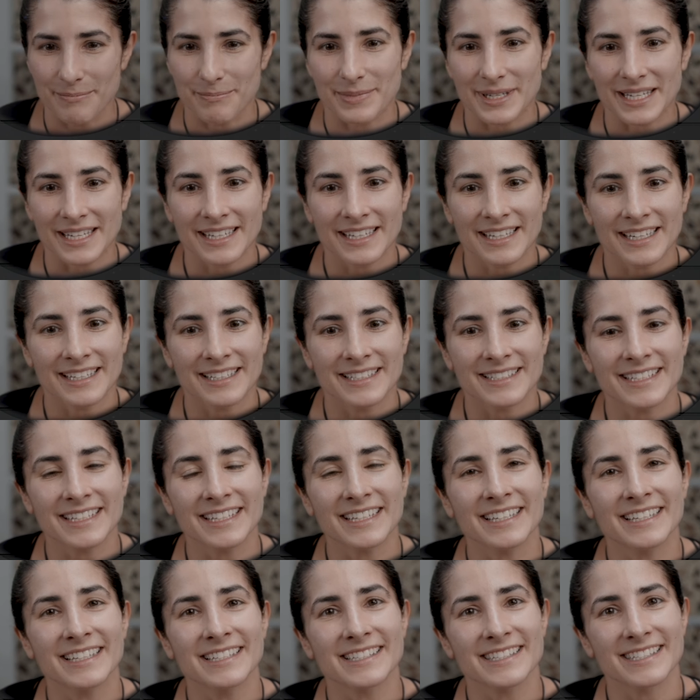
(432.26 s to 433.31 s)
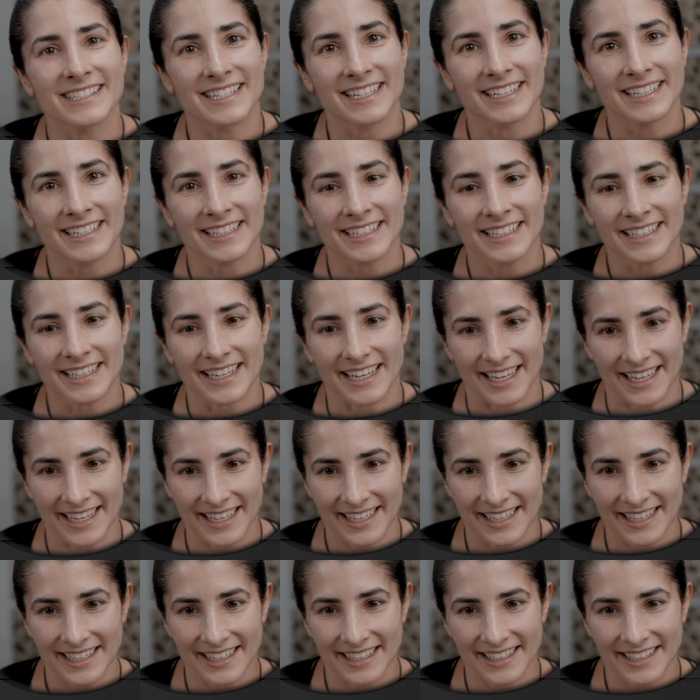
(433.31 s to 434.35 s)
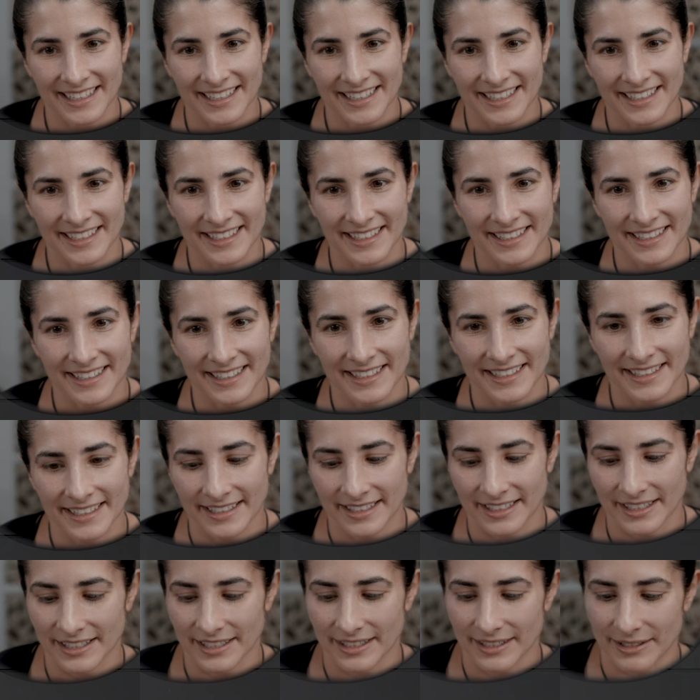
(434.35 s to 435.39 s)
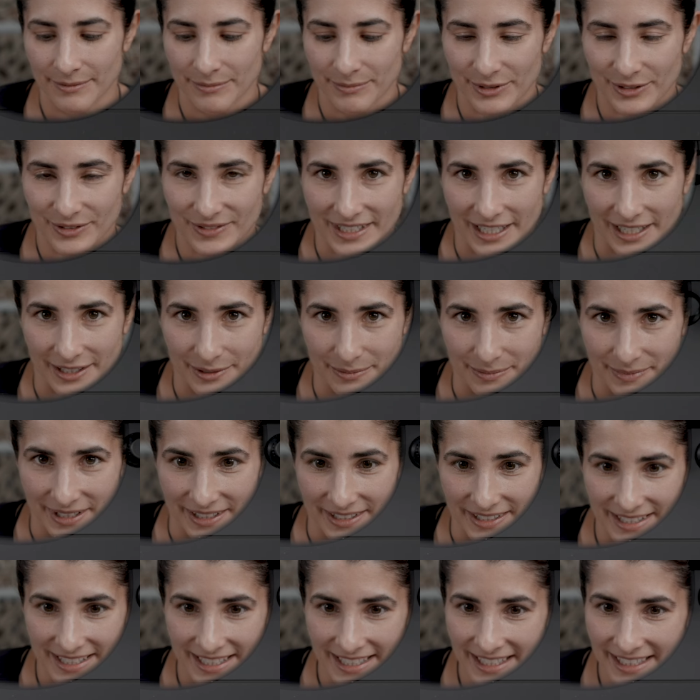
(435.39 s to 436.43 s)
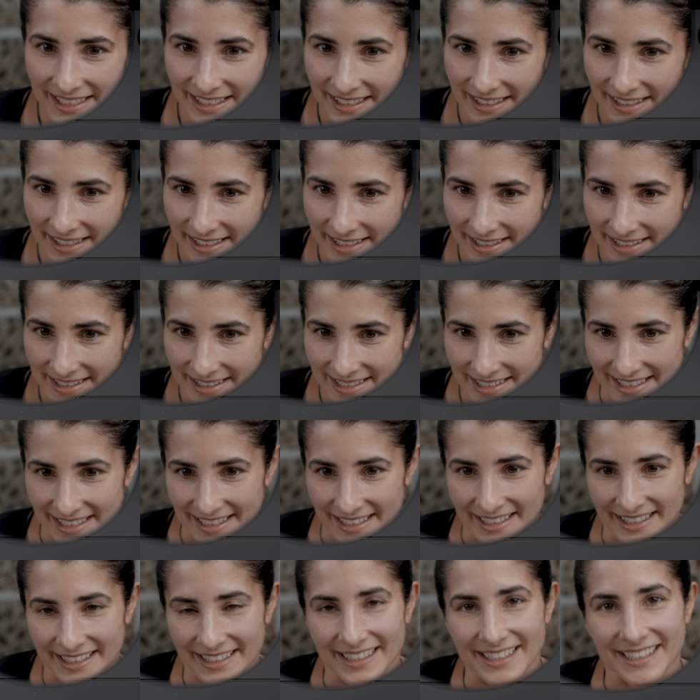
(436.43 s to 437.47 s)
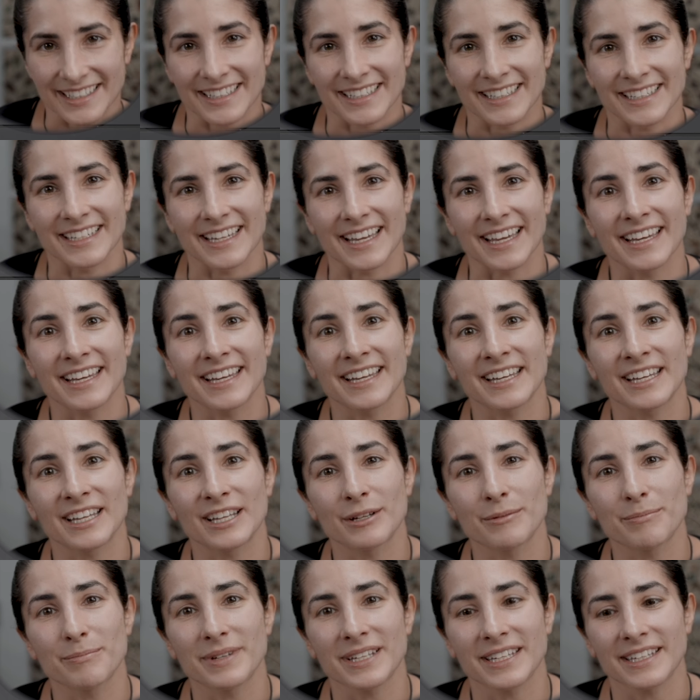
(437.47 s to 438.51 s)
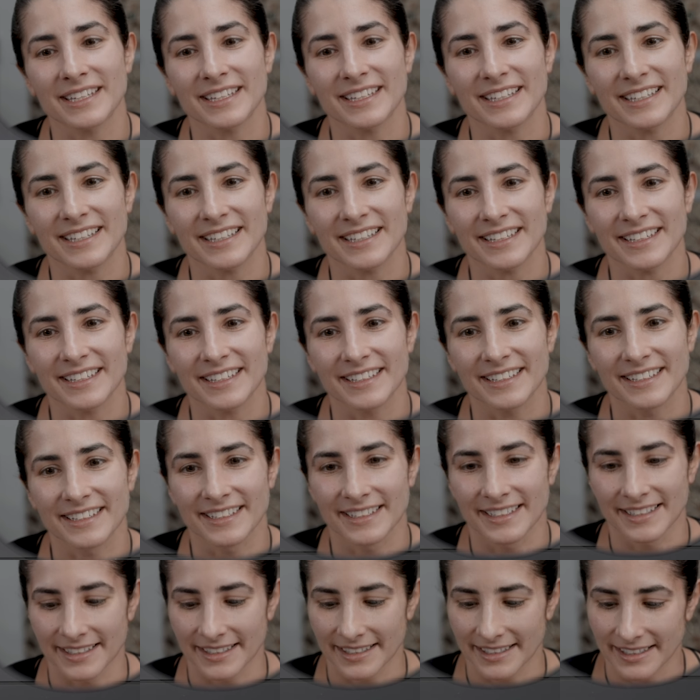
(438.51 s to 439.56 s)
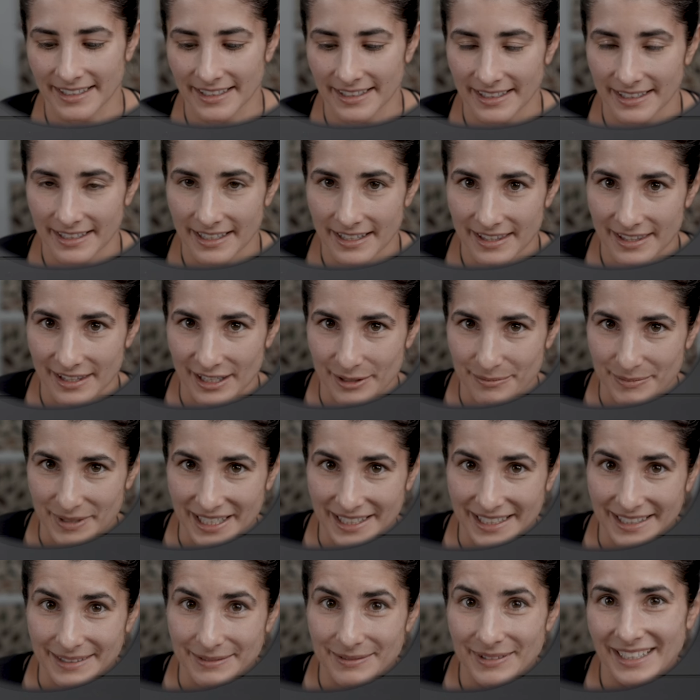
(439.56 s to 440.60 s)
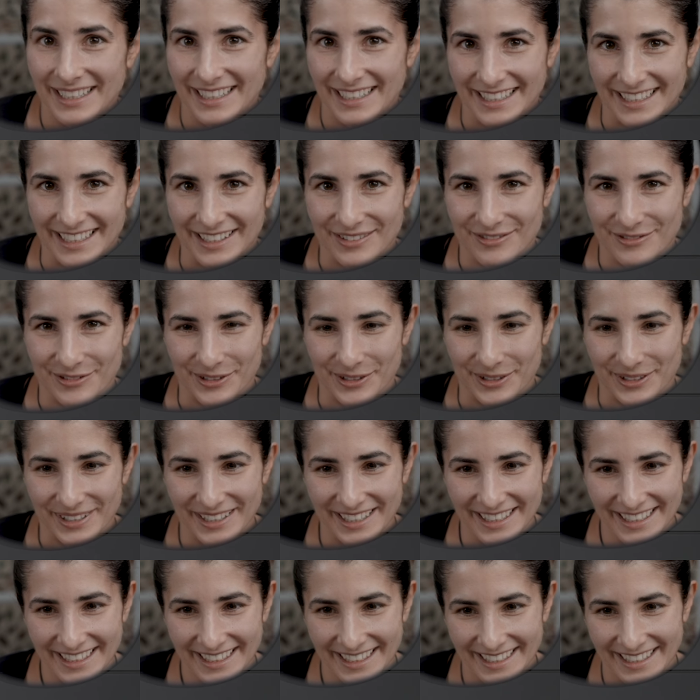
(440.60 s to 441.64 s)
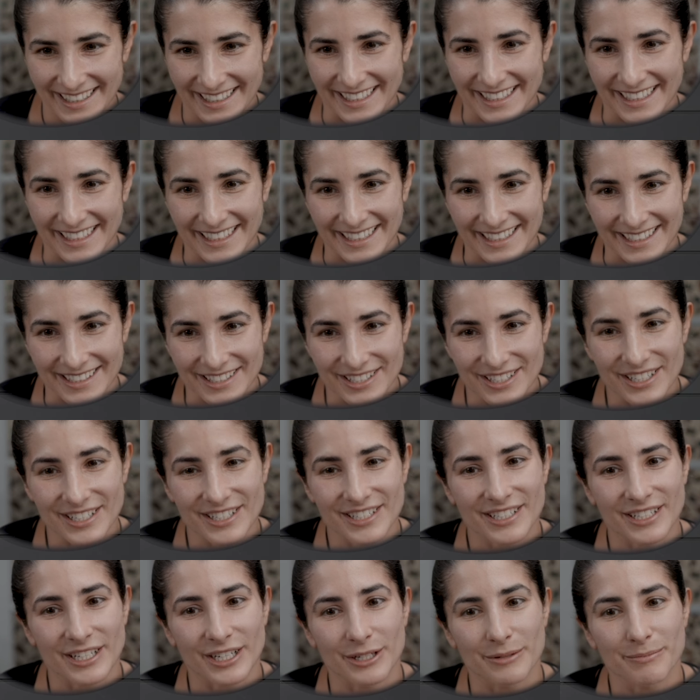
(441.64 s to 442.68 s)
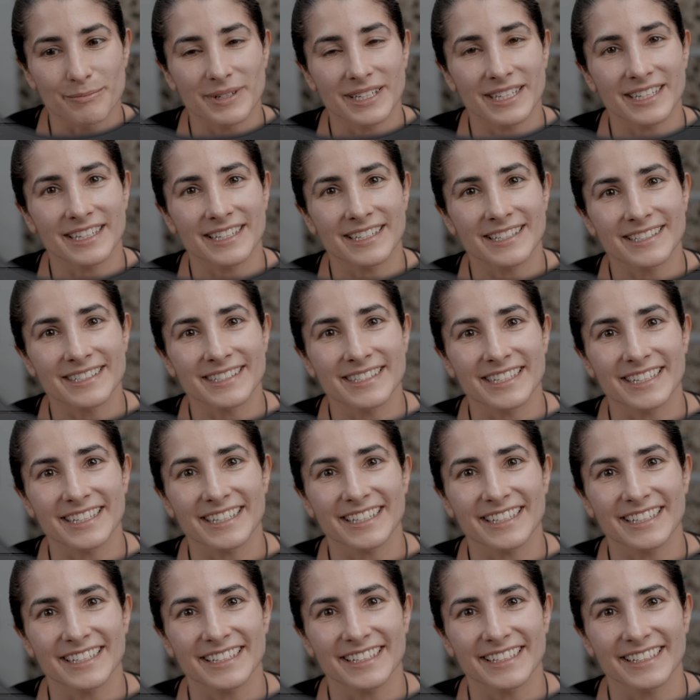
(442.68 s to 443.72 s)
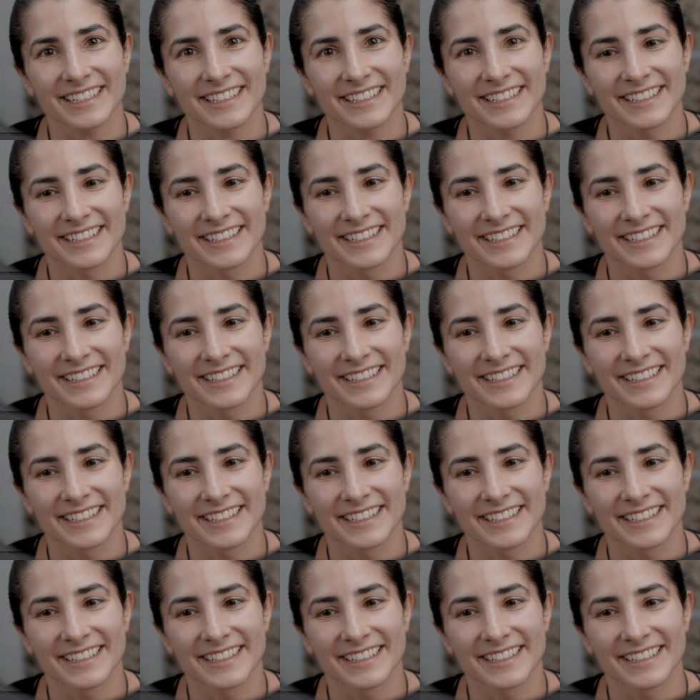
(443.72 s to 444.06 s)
B, D, C, A. Move down to middle C. C, E, A, B. Thumb on E4, E, G sharp, B, C.